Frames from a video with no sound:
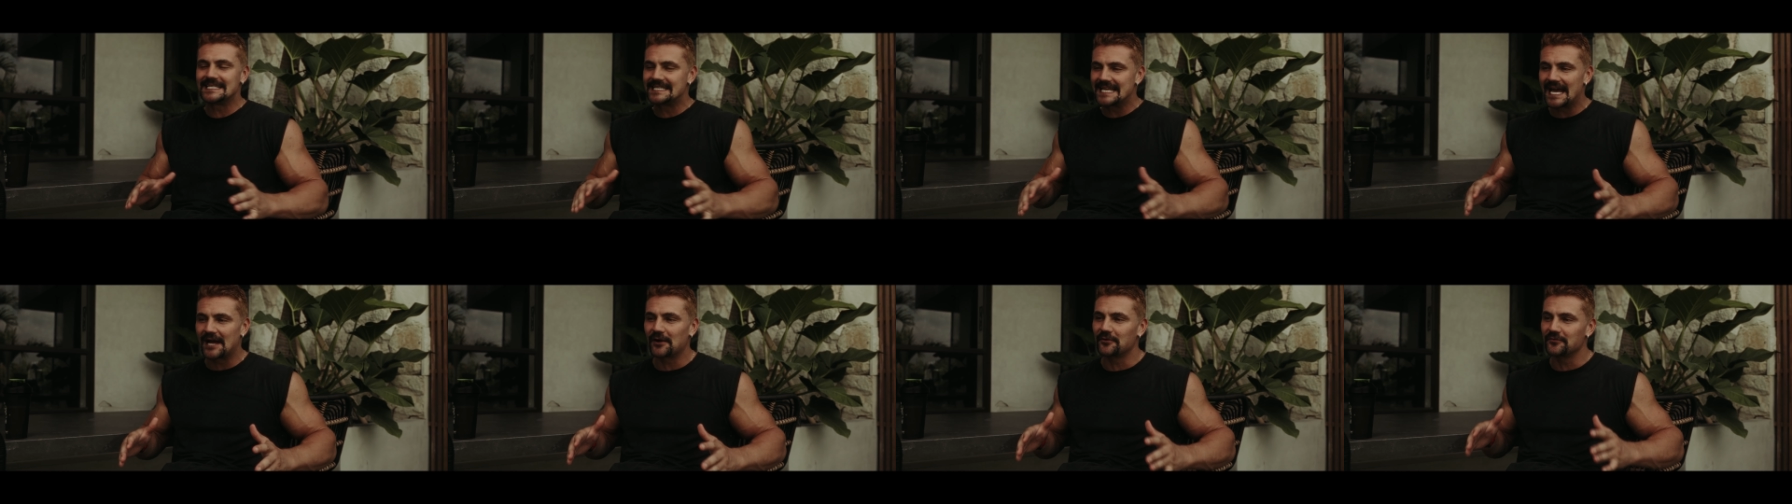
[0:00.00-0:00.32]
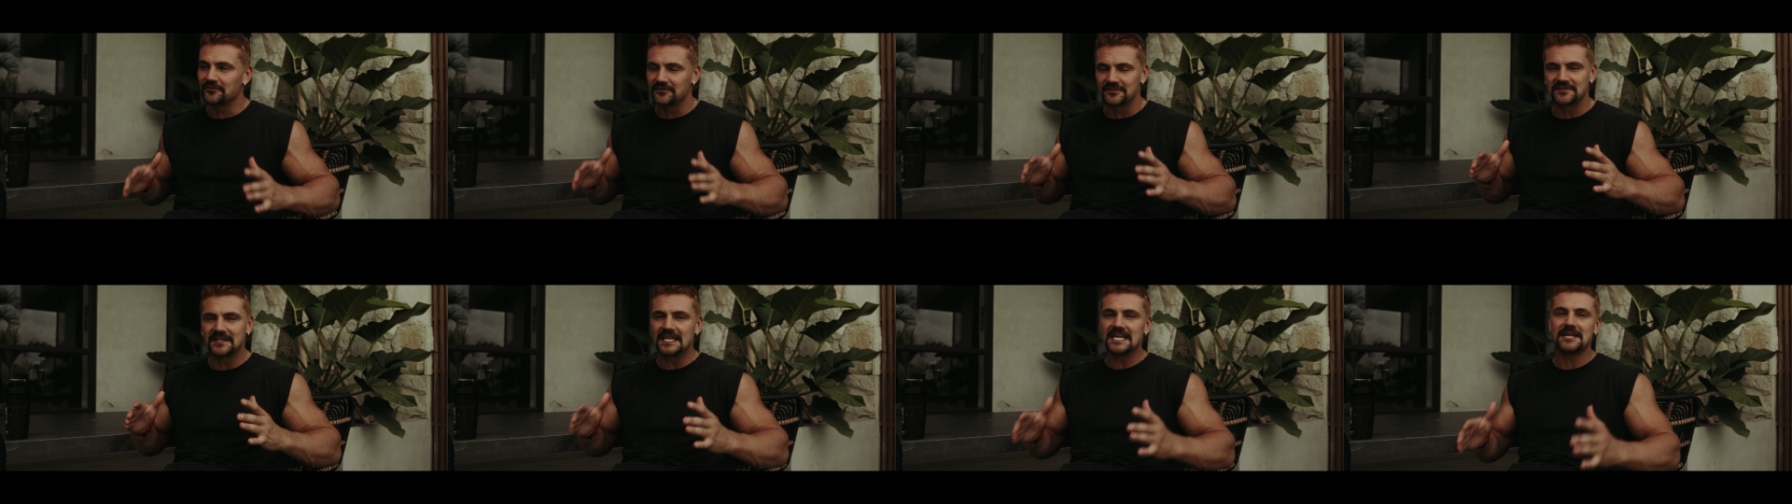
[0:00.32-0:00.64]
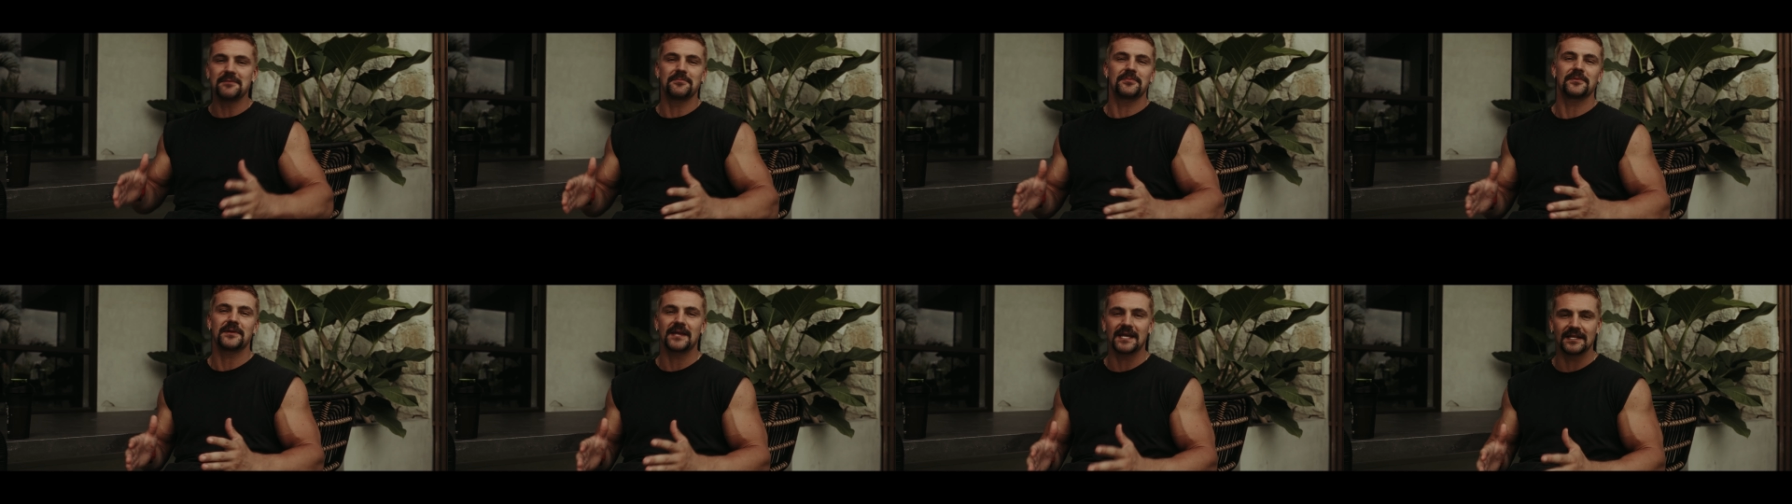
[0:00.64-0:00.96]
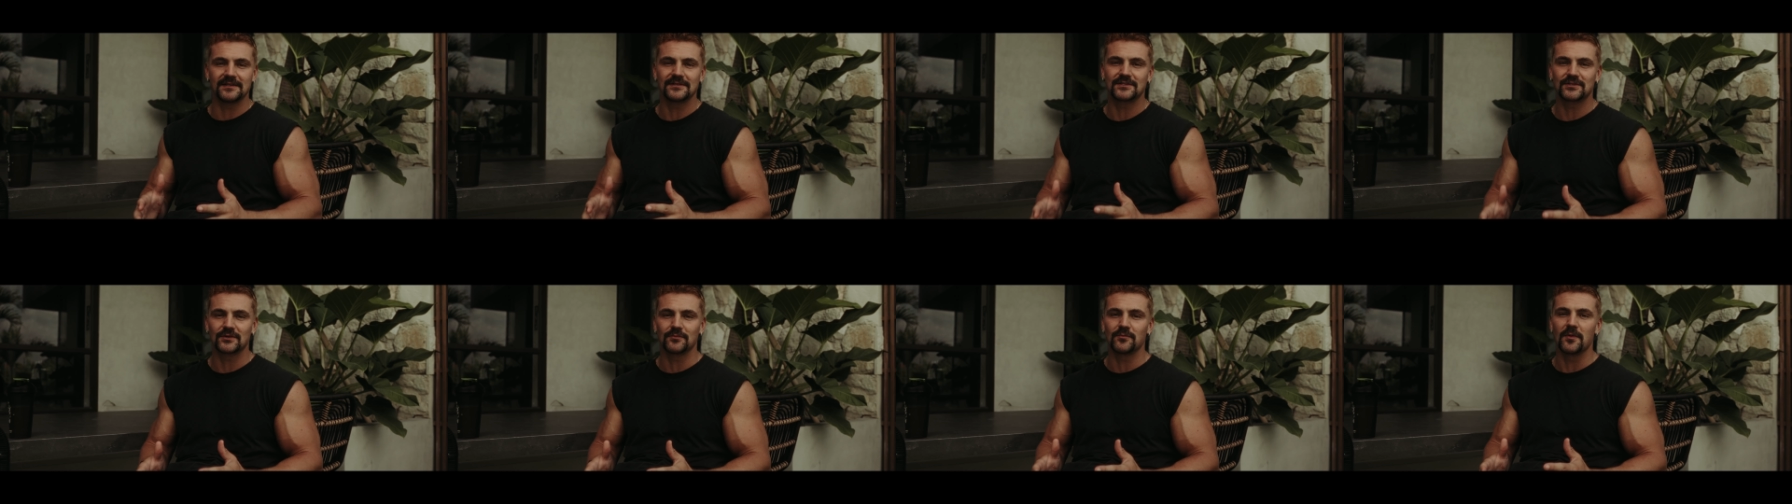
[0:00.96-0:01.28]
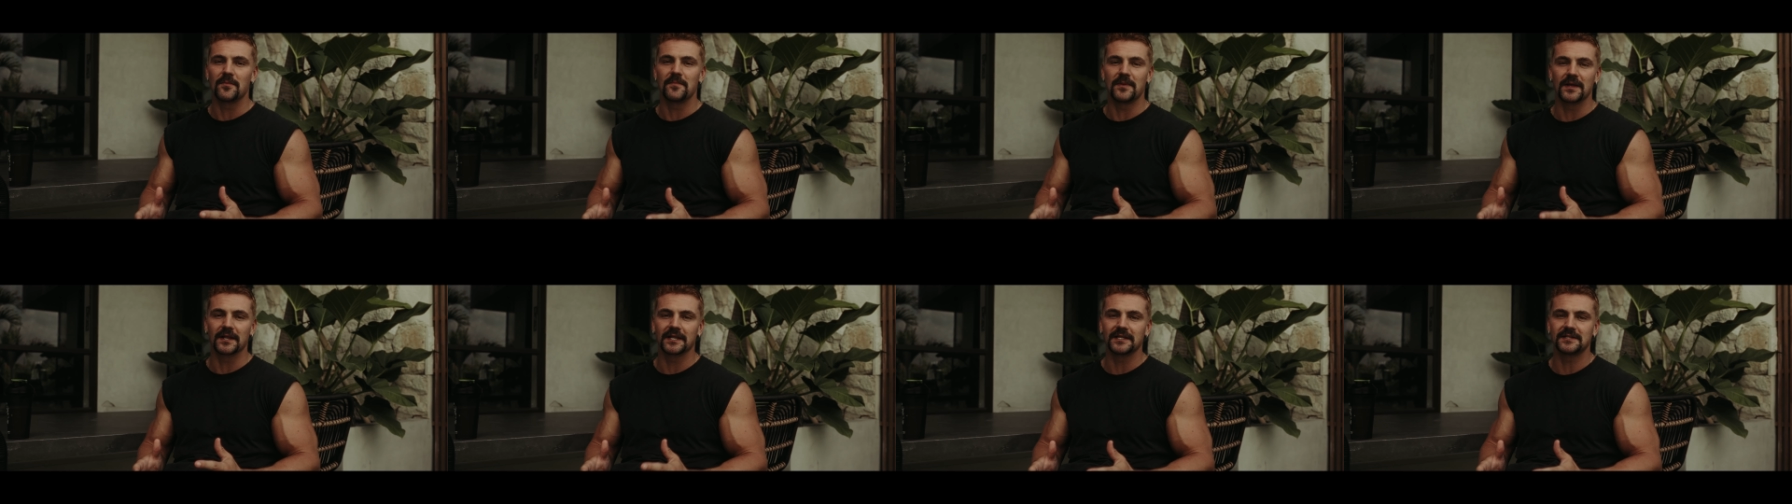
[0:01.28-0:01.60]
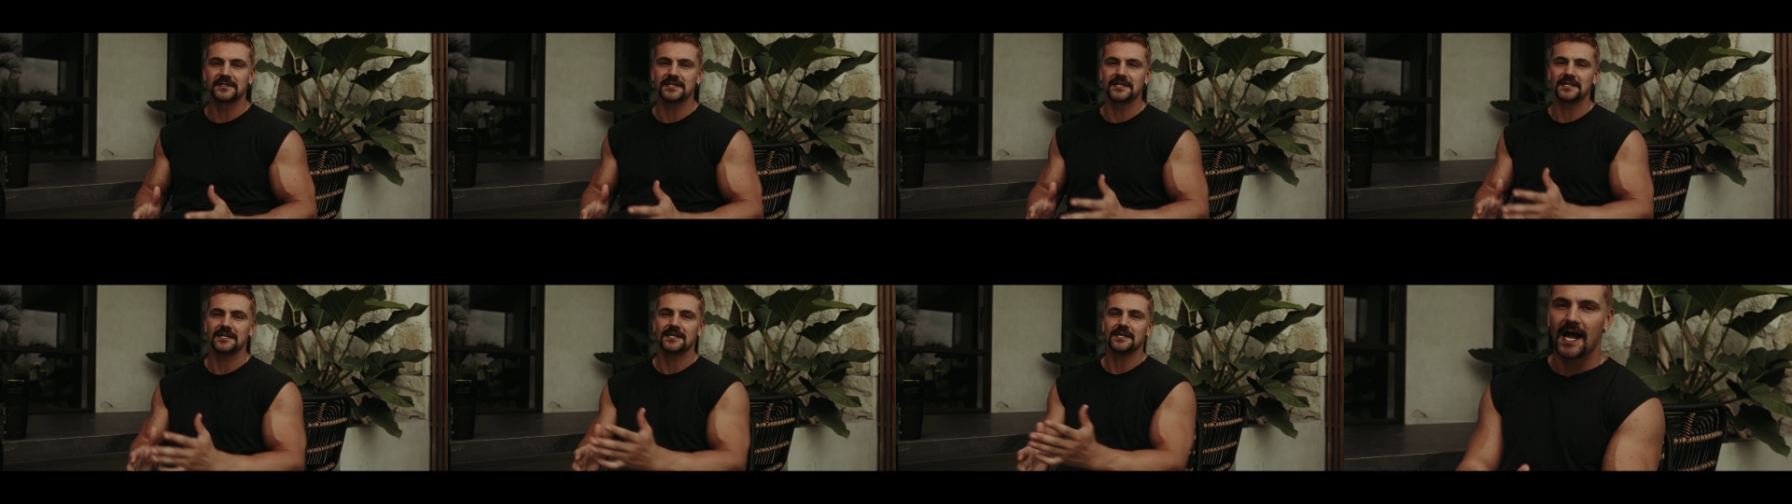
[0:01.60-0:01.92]
delved deep into
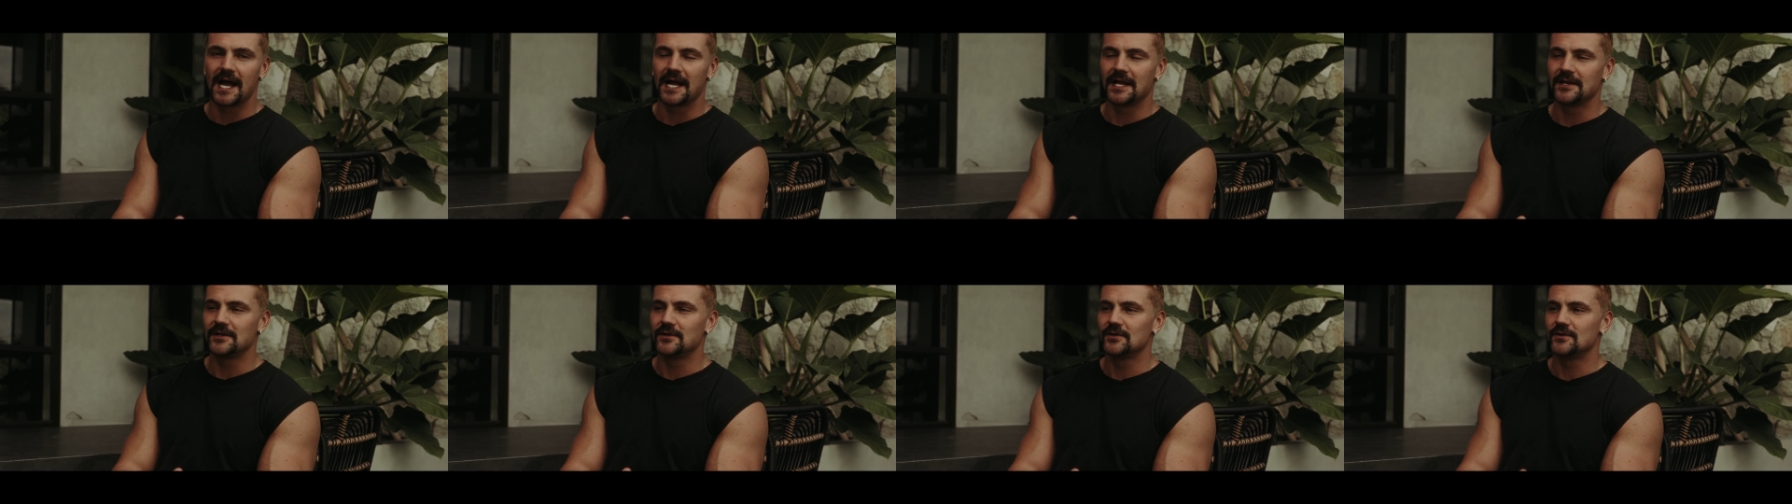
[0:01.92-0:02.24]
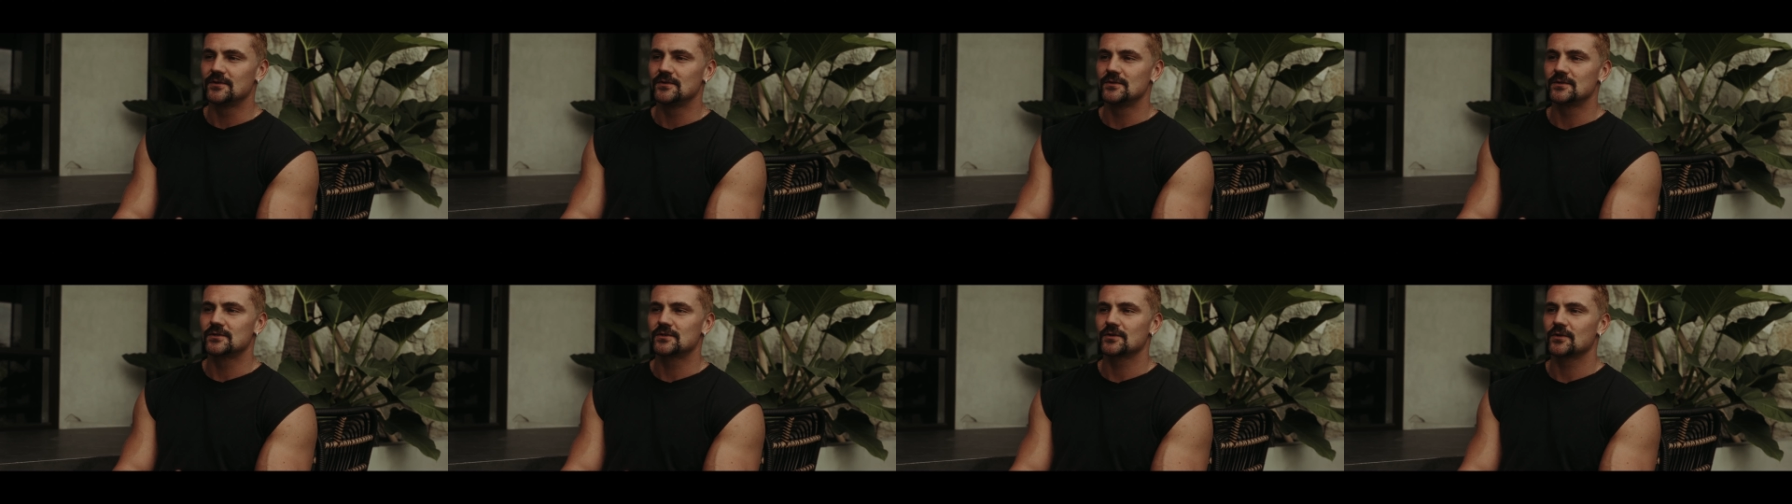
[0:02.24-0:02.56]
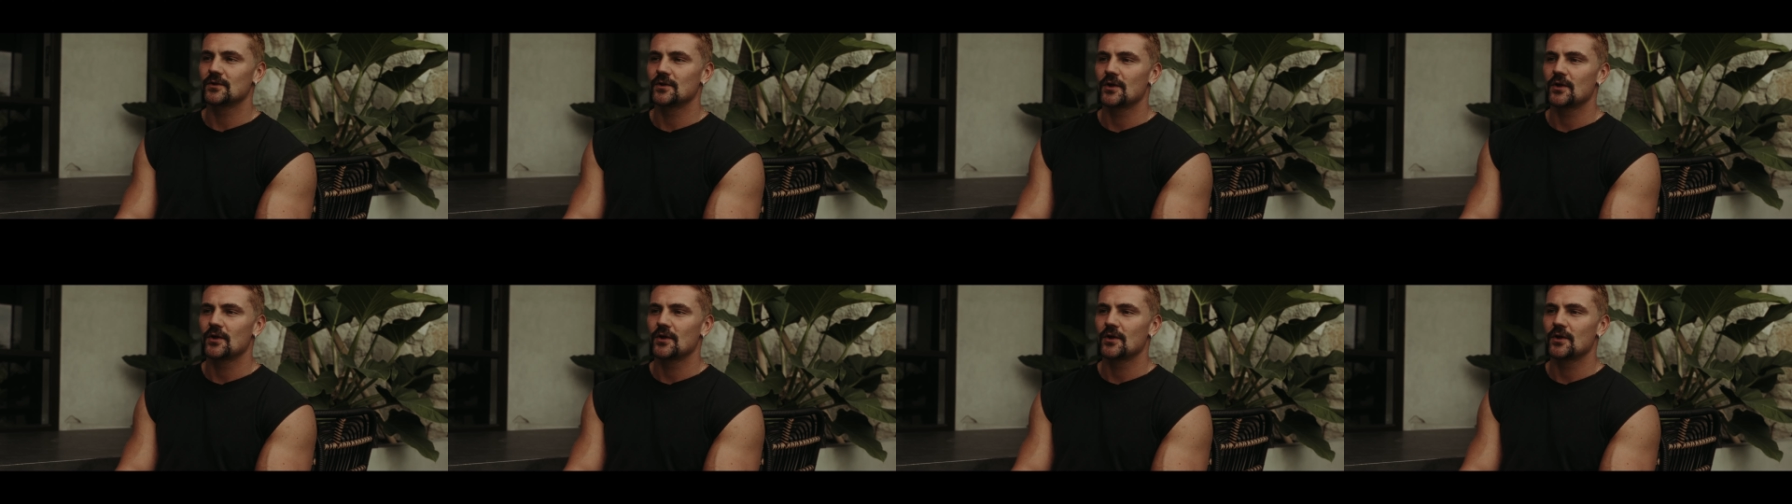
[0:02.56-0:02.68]
mobility, and